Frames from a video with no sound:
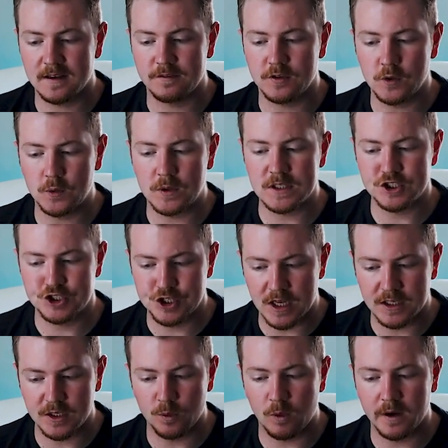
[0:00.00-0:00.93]
if you can
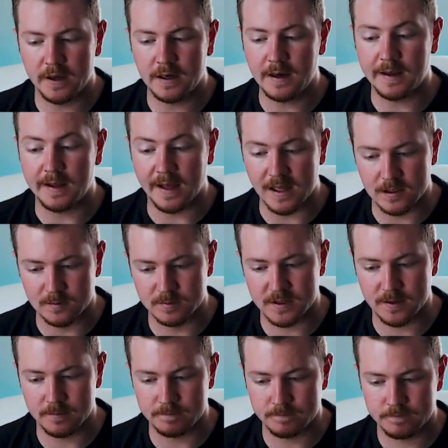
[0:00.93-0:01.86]
genuinely help
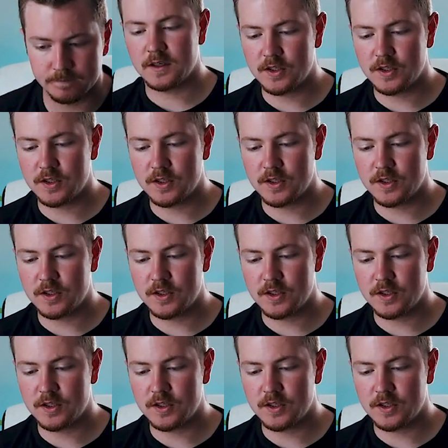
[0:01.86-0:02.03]
them.